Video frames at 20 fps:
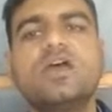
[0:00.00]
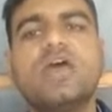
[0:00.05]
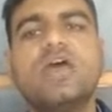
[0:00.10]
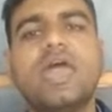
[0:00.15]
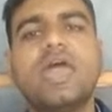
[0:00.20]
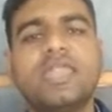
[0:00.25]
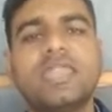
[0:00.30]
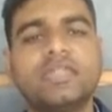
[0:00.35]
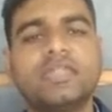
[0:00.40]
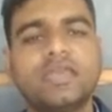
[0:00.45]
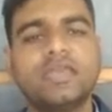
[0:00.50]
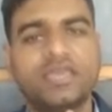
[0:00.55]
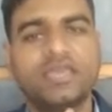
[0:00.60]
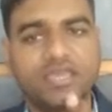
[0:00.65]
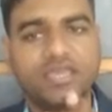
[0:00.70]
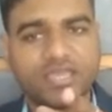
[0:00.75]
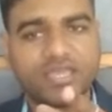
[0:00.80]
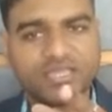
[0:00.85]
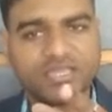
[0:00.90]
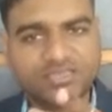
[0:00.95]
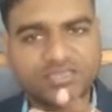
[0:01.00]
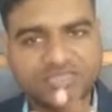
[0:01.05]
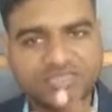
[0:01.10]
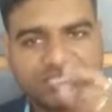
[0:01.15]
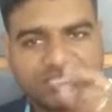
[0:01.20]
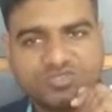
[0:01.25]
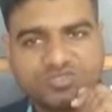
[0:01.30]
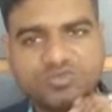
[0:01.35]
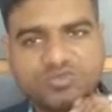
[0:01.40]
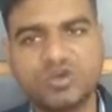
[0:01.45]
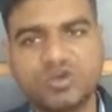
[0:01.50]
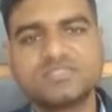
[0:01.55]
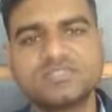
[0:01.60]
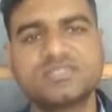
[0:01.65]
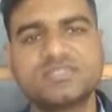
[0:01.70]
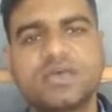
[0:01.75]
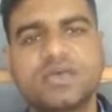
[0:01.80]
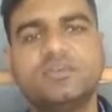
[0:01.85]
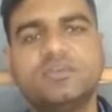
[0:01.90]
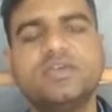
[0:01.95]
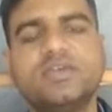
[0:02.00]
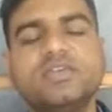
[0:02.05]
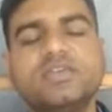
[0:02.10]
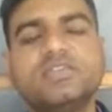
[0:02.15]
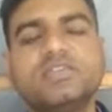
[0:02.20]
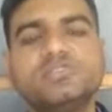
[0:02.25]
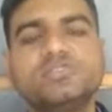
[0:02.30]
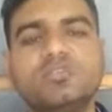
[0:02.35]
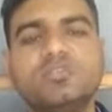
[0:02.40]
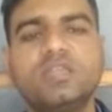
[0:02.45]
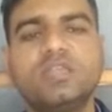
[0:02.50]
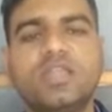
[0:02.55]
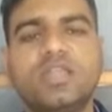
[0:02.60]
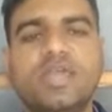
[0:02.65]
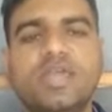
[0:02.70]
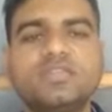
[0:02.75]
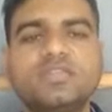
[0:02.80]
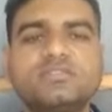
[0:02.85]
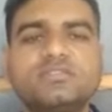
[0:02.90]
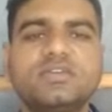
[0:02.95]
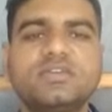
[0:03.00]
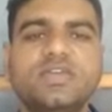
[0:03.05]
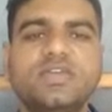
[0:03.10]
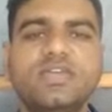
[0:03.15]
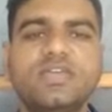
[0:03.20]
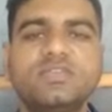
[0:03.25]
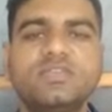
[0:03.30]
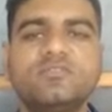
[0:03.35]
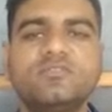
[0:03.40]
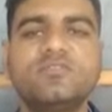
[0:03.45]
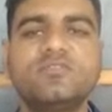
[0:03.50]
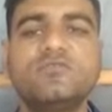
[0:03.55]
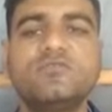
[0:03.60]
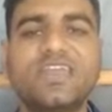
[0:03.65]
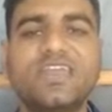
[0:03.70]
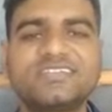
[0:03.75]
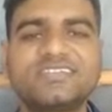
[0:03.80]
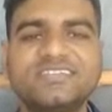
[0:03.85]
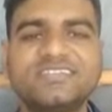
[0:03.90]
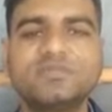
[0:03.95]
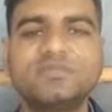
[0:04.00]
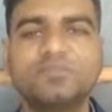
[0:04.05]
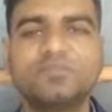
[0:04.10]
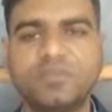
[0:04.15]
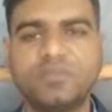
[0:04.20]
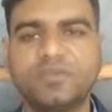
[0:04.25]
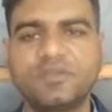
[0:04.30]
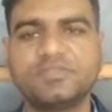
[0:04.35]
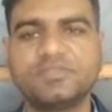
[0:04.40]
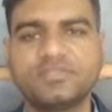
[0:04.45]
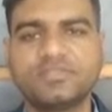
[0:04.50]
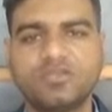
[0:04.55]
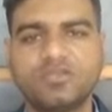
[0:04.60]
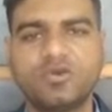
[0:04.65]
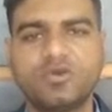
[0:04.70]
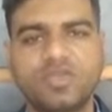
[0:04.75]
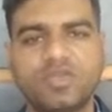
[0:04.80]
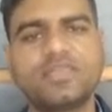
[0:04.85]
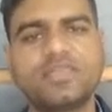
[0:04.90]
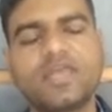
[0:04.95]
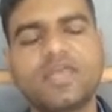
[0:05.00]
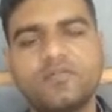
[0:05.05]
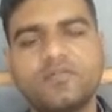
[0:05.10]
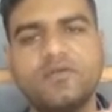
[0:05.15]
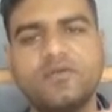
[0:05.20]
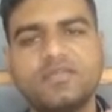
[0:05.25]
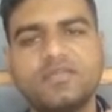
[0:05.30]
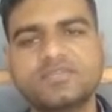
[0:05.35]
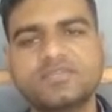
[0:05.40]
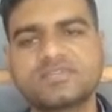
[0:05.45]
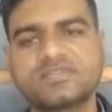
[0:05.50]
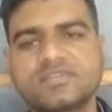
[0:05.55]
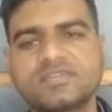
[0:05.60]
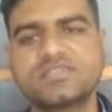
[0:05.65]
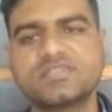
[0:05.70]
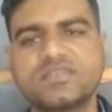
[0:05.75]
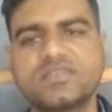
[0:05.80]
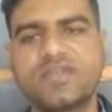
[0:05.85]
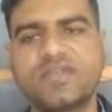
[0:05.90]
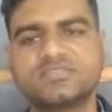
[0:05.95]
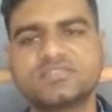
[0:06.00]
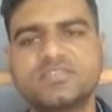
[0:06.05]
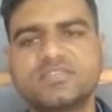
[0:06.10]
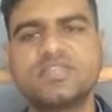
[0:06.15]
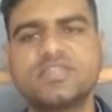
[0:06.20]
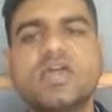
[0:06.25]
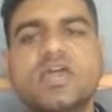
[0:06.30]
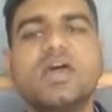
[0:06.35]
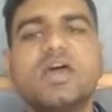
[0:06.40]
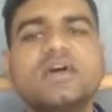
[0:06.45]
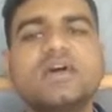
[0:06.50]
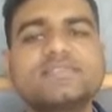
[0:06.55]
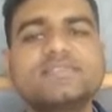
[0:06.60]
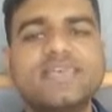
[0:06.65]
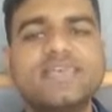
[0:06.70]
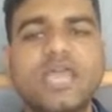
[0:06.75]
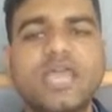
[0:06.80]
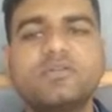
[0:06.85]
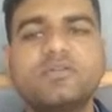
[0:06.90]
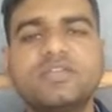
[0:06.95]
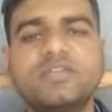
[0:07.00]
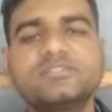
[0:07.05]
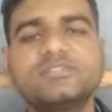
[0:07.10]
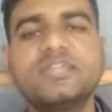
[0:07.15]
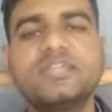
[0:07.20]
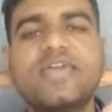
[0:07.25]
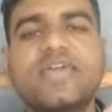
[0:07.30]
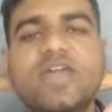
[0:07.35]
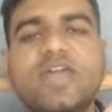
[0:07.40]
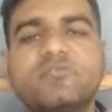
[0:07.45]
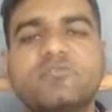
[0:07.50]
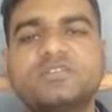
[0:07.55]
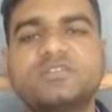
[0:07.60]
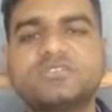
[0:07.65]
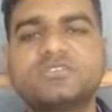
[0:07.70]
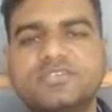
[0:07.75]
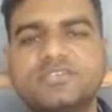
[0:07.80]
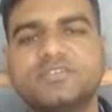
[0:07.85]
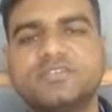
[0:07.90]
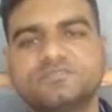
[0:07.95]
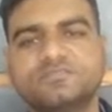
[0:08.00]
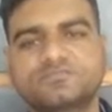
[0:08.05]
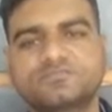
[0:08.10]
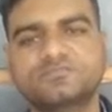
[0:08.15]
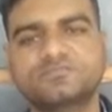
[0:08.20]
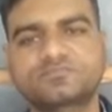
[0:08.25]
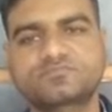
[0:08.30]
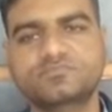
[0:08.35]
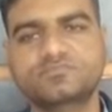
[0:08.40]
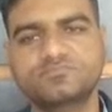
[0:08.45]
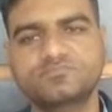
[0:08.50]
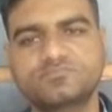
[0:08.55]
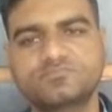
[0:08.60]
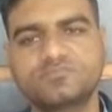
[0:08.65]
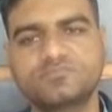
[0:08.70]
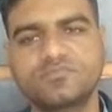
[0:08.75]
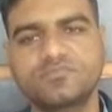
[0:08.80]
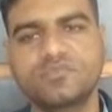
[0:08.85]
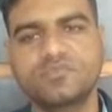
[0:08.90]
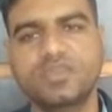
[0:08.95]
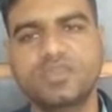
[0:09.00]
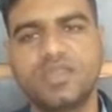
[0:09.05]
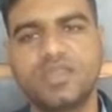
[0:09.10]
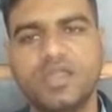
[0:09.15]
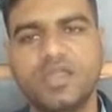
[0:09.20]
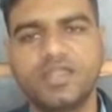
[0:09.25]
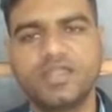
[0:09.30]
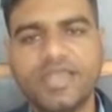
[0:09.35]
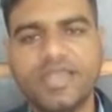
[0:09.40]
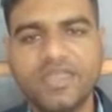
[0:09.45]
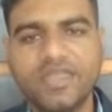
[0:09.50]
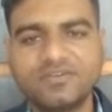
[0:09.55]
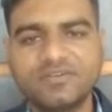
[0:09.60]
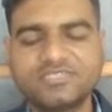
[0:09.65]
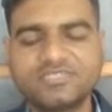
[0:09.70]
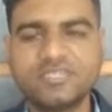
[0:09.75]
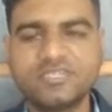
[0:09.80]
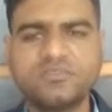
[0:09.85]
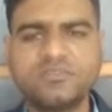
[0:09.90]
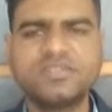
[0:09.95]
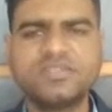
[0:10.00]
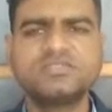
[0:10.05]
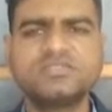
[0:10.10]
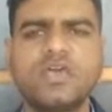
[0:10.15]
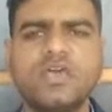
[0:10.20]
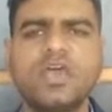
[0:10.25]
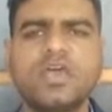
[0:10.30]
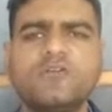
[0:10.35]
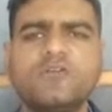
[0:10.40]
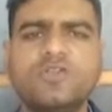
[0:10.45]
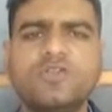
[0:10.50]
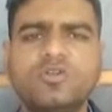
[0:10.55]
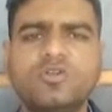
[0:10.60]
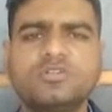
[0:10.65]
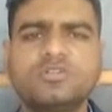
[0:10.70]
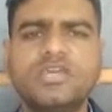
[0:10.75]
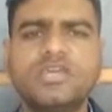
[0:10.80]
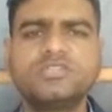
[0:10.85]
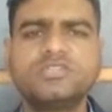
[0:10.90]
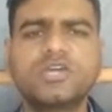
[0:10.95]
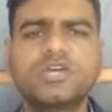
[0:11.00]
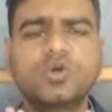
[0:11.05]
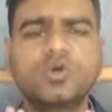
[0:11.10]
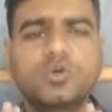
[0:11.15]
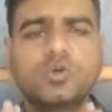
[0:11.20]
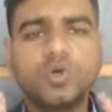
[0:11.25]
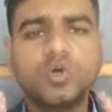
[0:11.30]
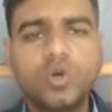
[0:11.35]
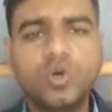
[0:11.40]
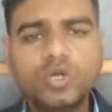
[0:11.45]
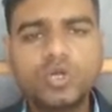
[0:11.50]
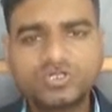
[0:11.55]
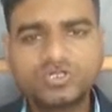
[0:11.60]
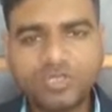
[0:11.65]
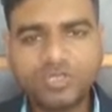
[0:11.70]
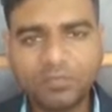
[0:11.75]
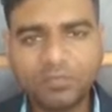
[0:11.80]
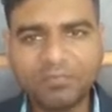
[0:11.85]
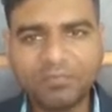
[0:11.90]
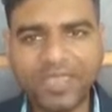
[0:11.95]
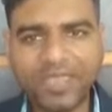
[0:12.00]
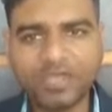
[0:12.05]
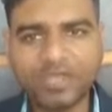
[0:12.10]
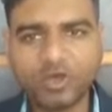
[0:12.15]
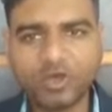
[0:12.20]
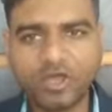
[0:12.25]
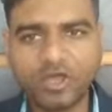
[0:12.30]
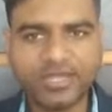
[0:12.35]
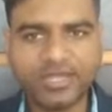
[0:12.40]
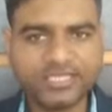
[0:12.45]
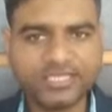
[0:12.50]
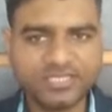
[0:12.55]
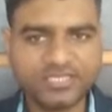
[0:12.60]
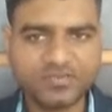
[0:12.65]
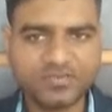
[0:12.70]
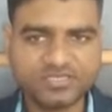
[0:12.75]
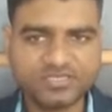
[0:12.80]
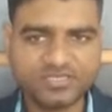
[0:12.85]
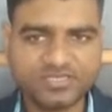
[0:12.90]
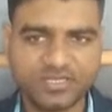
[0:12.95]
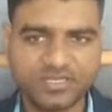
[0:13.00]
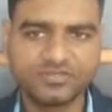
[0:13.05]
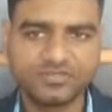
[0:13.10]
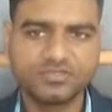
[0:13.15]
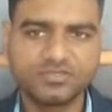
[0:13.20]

and this concept is utilized in vaccine preparation. Okay, that we will discuss in the vaccine. Second one is the diversity. Diversity means we know that the crores of microorganism is there,